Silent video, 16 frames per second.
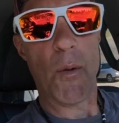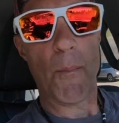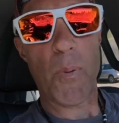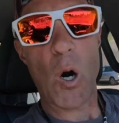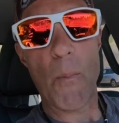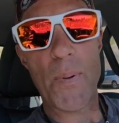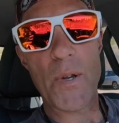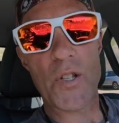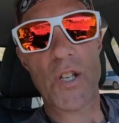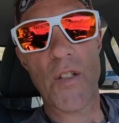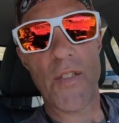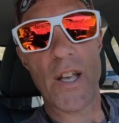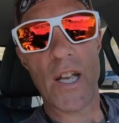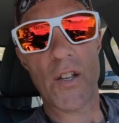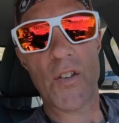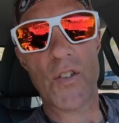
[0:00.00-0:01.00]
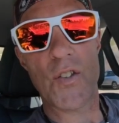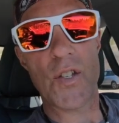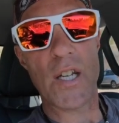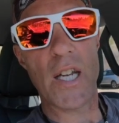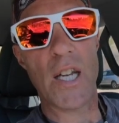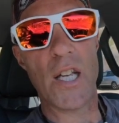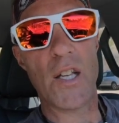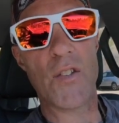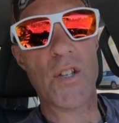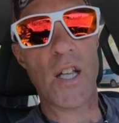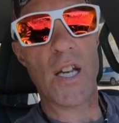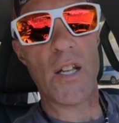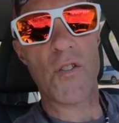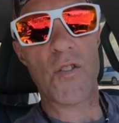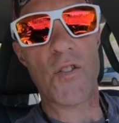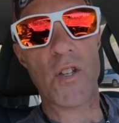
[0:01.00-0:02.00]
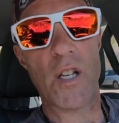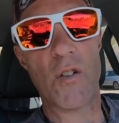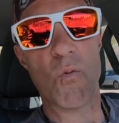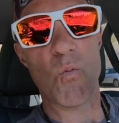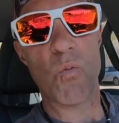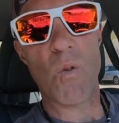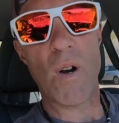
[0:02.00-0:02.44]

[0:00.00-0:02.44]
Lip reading: purpose of this is that it